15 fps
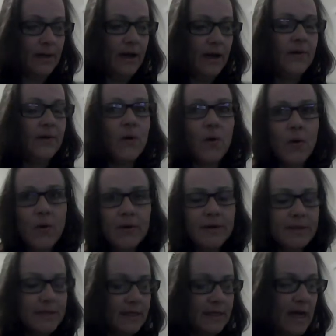In order
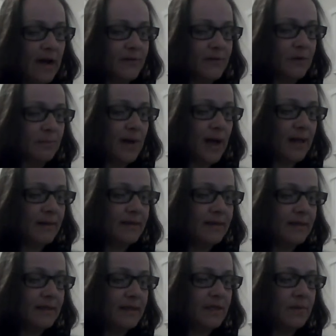to counterbalance
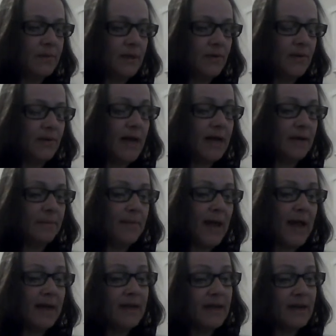this, we create a
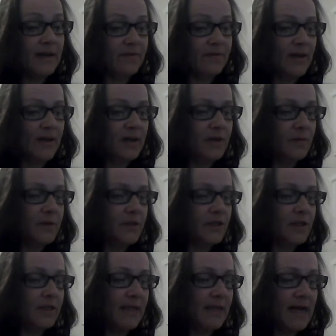magnetic field which
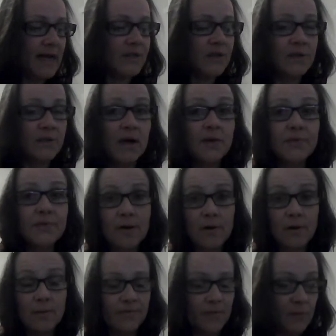can cancel out the
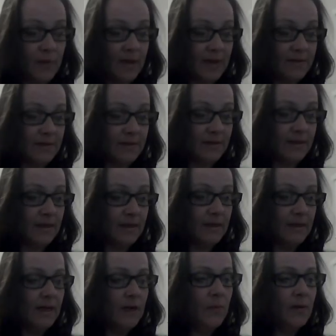harmful waves.
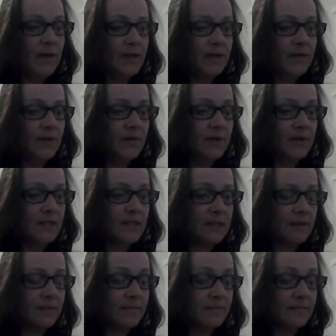We can do
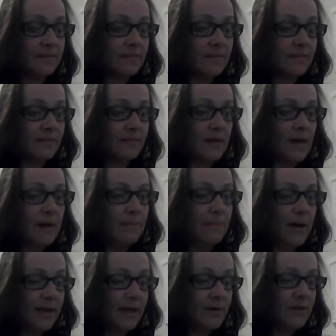this
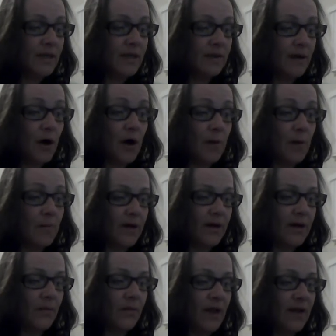by using the Hallbreck
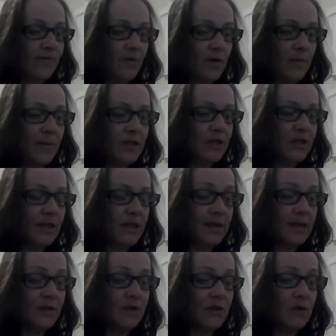array formation in
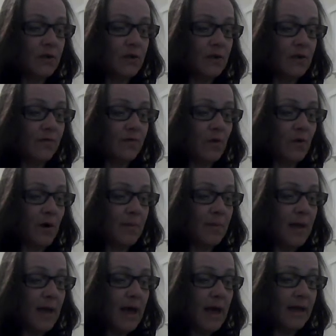a circular form
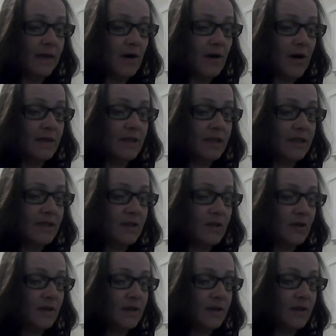and cause these
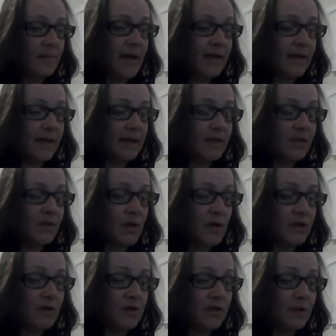circular magnetic
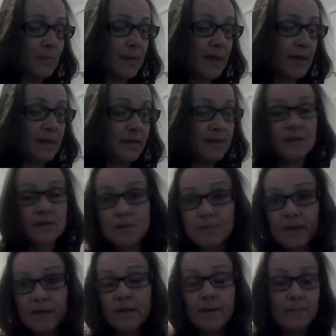structures to
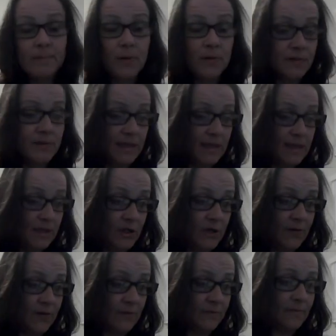spin opposing each
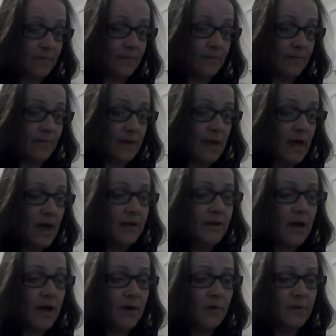other.
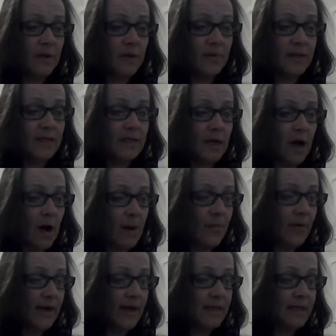Not only will this
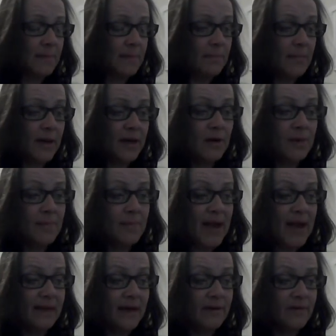operate as a mini
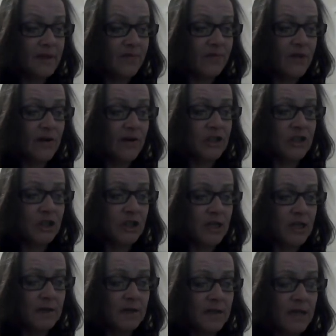magnetospheric
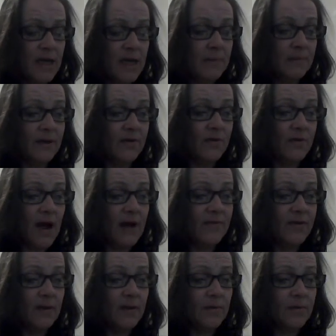shield, but
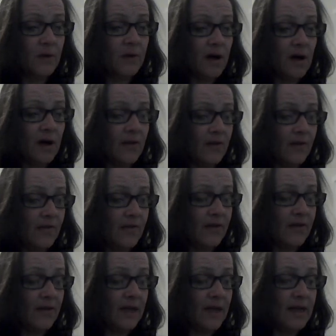gravity will no longer
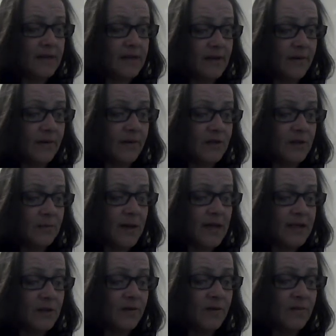affect the interior
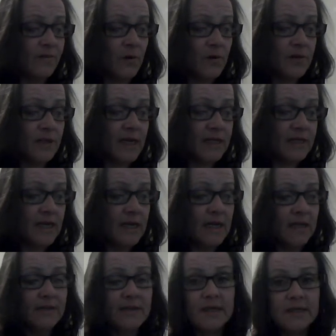space or the vortex
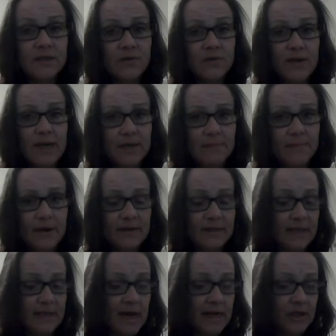that is created by
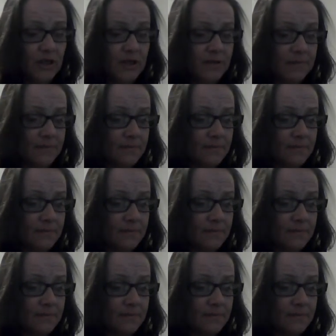this action.